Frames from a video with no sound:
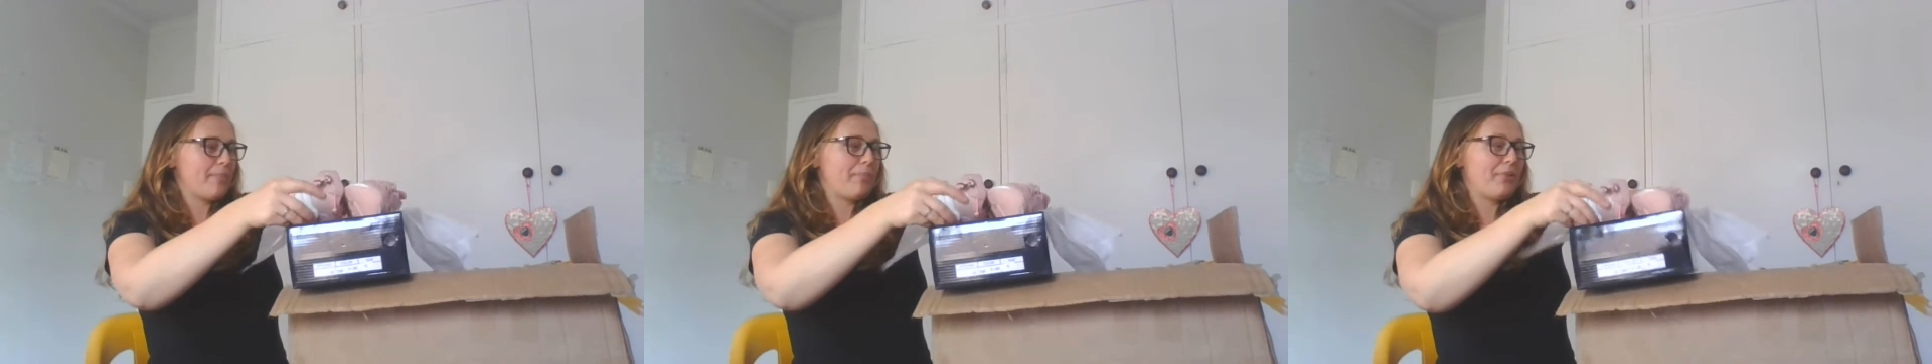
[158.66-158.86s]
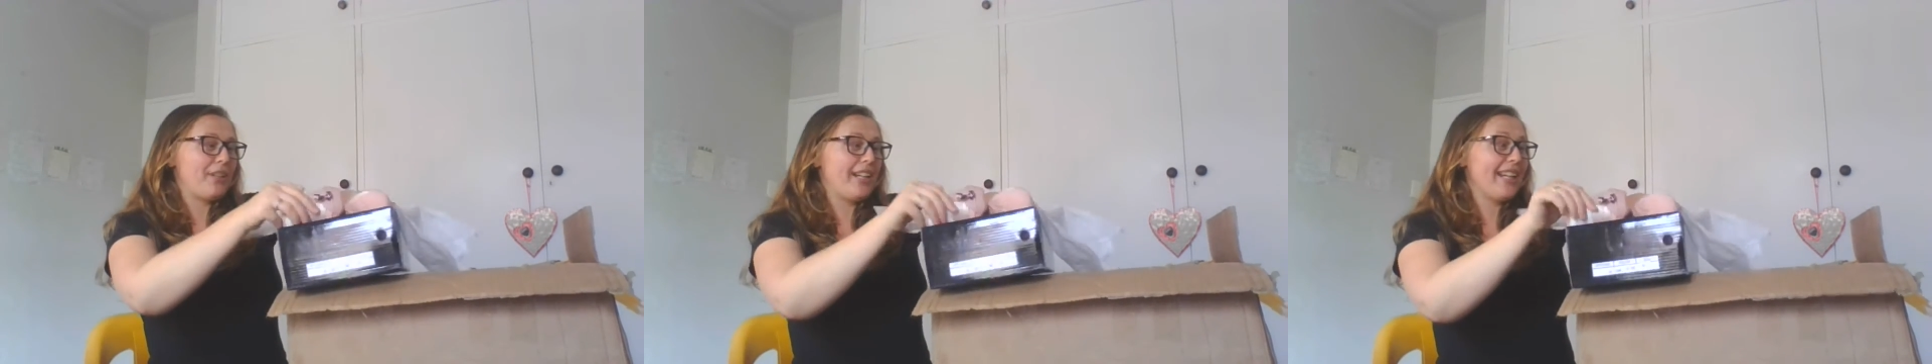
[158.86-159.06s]
It's
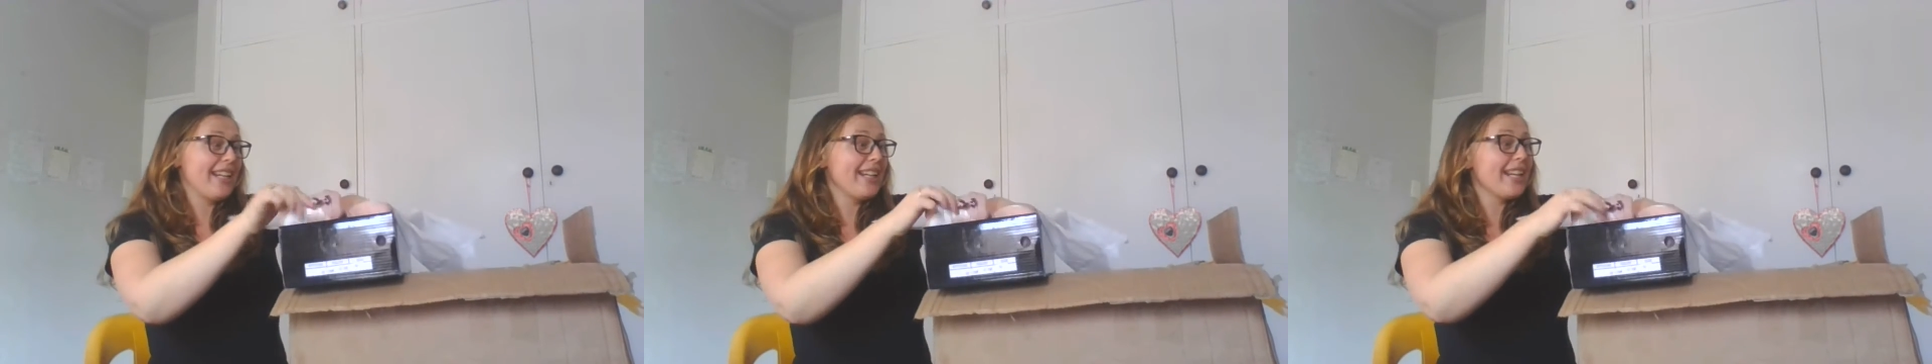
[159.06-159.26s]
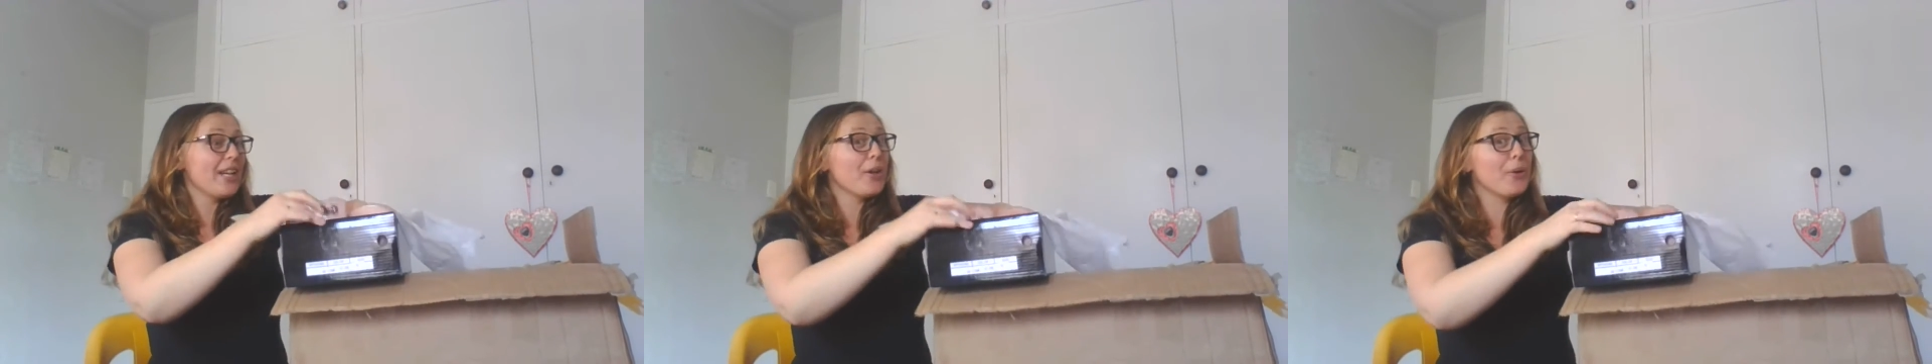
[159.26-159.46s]

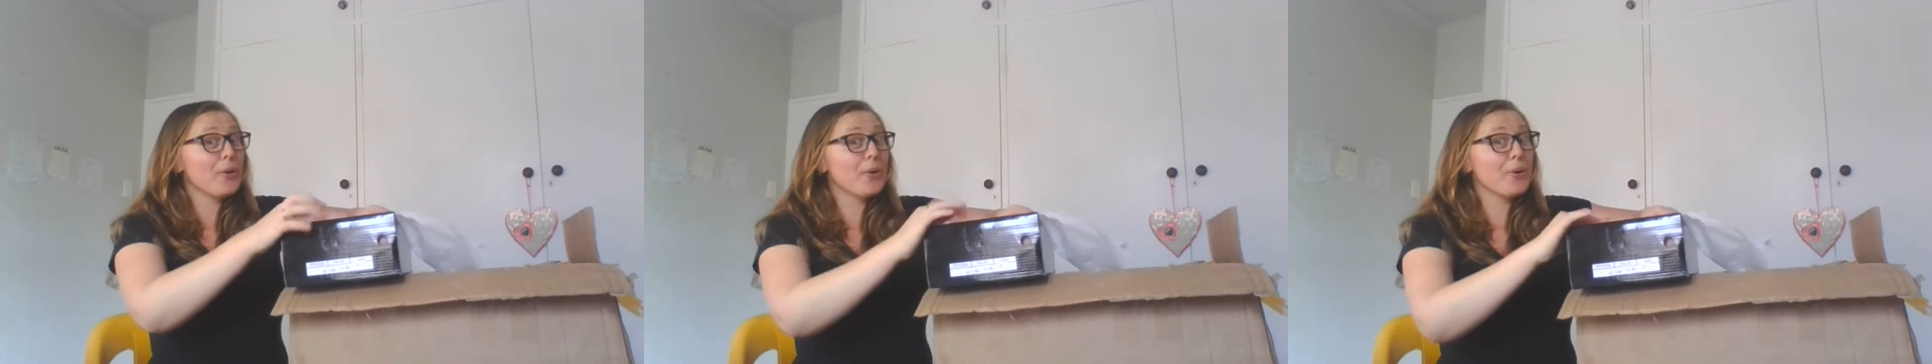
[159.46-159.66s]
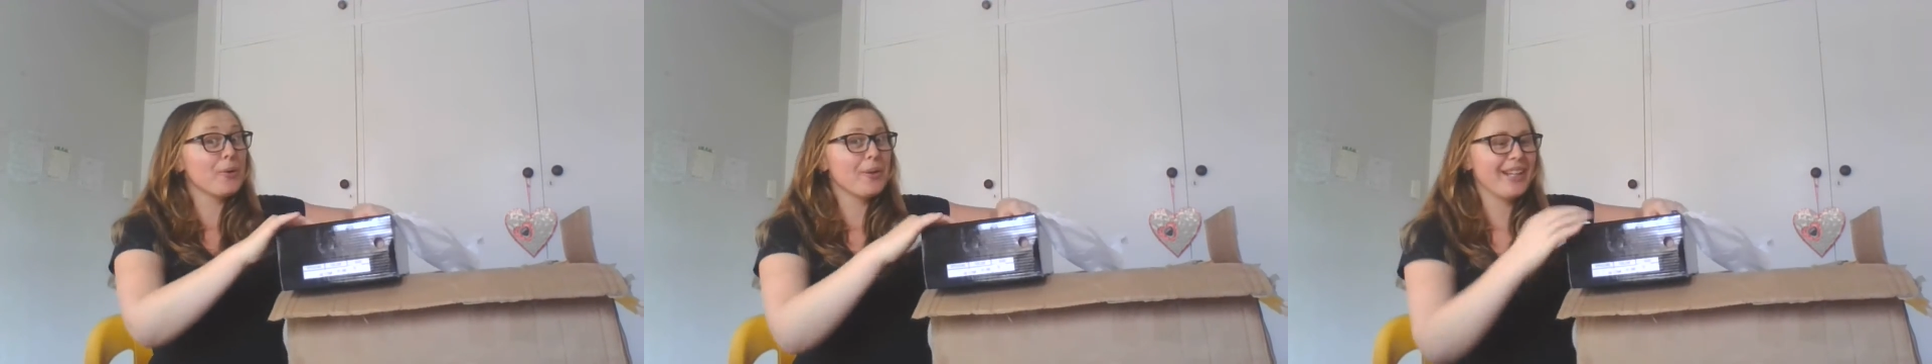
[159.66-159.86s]
pretty
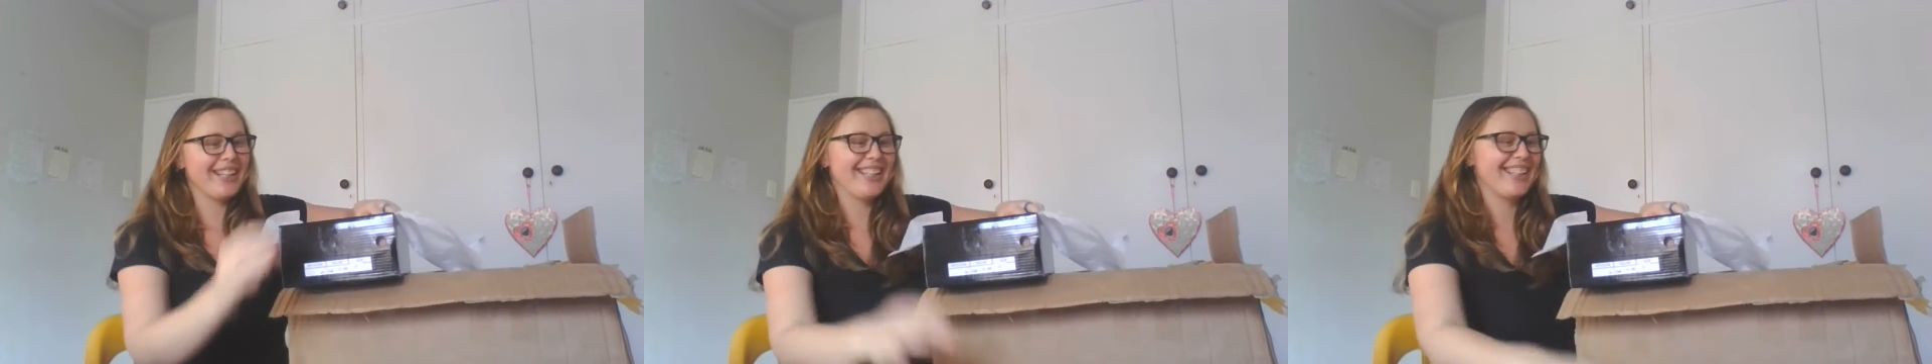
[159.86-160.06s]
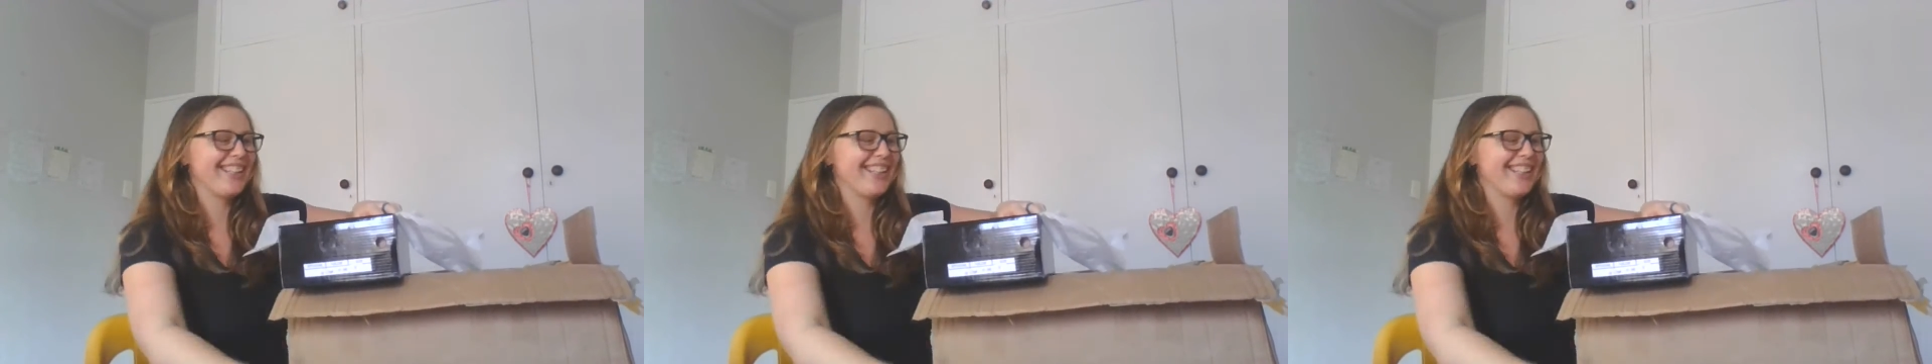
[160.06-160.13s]
new.